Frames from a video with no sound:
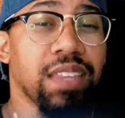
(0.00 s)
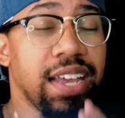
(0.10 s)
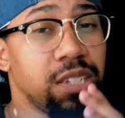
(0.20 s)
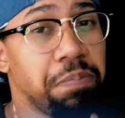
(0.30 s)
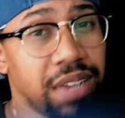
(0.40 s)

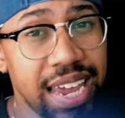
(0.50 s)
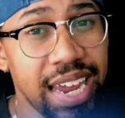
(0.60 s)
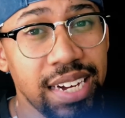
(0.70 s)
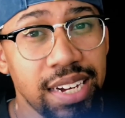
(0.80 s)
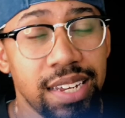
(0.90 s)

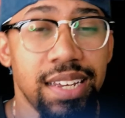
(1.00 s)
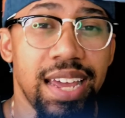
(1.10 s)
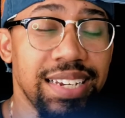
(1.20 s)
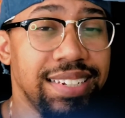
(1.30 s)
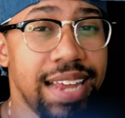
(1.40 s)
explain
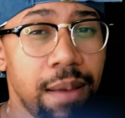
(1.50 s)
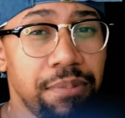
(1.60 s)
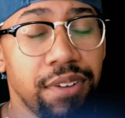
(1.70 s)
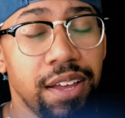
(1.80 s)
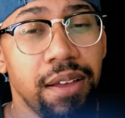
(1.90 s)
in
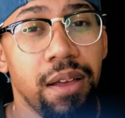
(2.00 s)
depth.